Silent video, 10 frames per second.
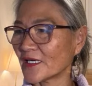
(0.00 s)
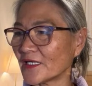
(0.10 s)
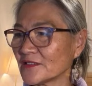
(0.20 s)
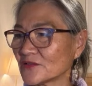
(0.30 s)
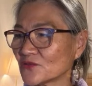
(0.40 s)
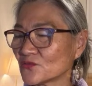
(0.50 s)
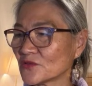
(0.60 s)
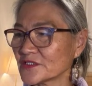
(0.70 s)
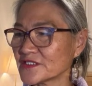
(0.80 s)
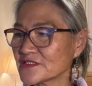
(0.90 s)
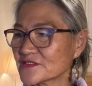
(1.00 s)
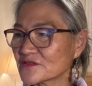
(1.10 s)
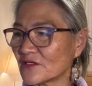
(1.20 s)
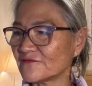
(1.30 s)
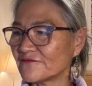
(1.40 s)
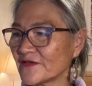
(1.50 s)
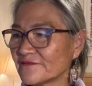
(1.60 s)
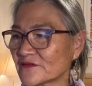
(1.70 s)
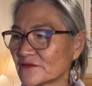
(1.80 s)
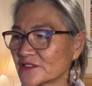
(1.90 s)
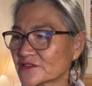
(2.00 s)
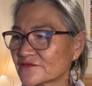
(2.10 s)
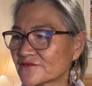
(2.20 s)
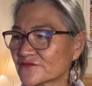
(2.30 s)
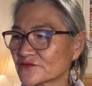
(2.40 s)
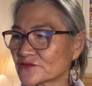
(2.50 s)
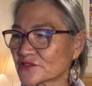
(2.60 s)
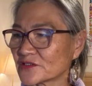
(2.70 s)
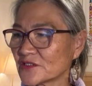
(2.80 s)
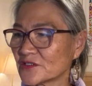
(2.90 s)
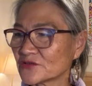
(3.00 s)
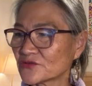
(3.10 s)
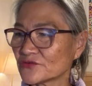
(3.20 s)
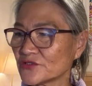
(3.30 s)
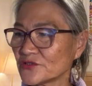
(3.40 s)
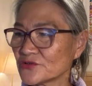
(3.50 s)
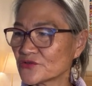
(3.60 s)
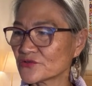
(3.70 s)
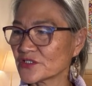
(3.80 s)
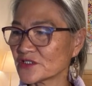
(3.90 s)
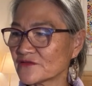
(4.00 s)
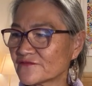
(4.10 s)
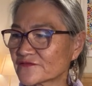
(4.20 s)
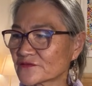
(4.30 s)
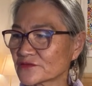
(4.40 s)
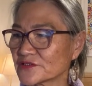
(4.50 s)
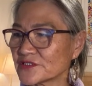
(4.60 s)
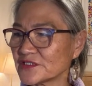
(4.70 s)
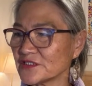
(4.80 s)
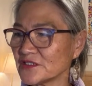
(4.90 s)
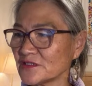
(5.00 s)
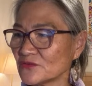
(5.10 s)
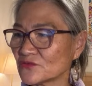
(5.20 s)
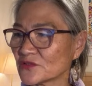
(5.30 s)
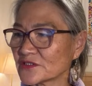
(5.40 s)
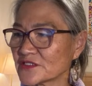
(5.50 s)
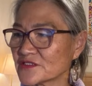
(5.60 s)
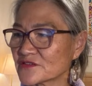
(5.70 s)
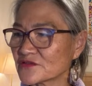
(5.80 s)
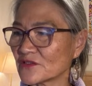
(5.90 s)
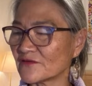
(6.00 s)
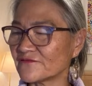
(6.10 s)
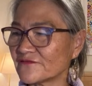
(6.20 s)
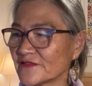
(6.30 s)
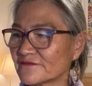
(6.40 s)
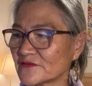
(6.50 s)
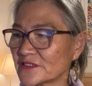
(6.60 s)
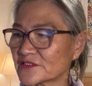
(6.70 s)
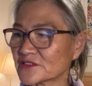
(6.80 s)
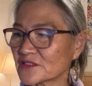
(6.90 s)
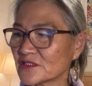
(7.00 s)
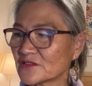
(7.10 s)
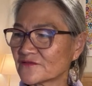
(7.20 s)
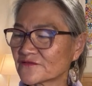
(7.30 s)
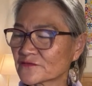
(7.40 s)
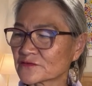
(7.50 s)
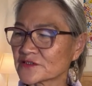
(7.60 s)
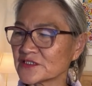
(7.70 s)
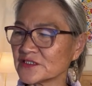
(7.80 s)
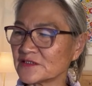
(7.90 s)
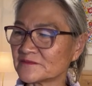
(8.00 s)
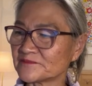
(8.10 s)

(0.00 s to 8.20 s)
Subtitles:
Hello, what is your favorite fruit? Do you drink fruit tea? What is your favorite fruit tea?